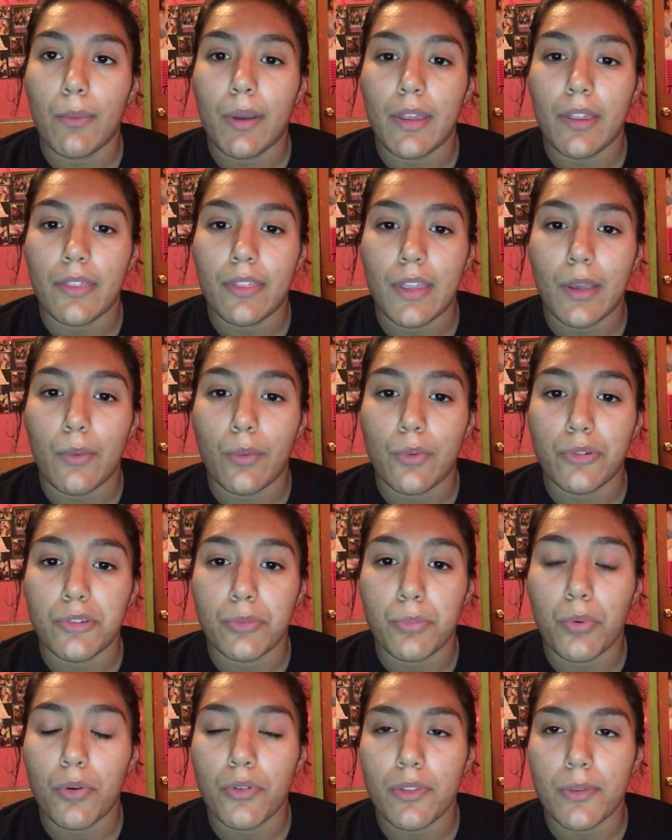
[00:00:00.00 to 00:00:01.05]
they will
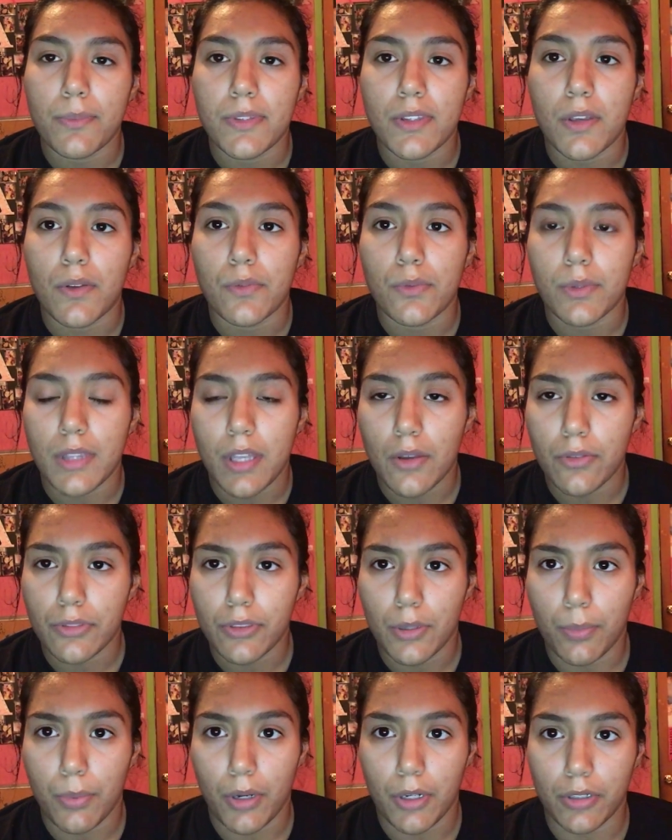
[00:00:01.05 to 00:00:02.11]
support themselves without
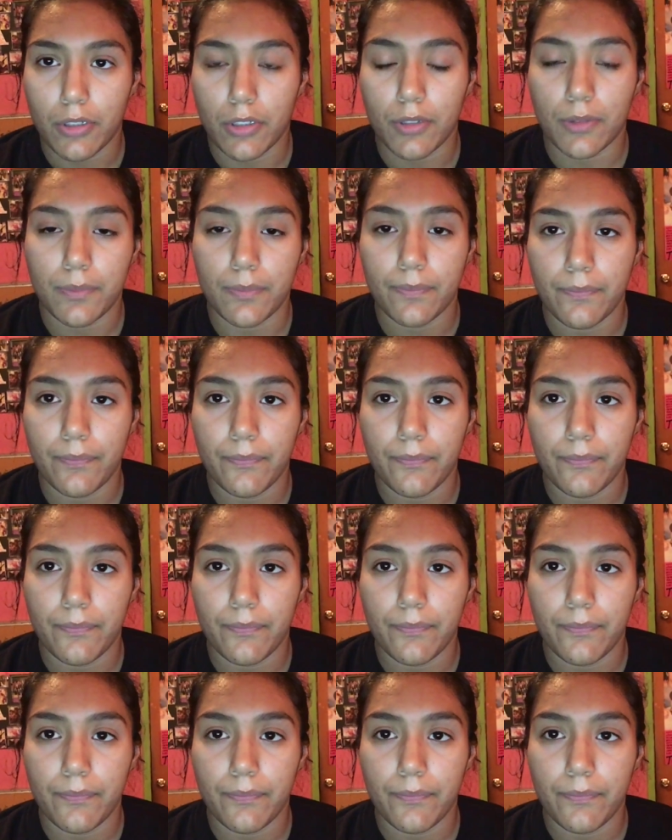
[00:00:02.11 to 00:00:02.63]
their partner.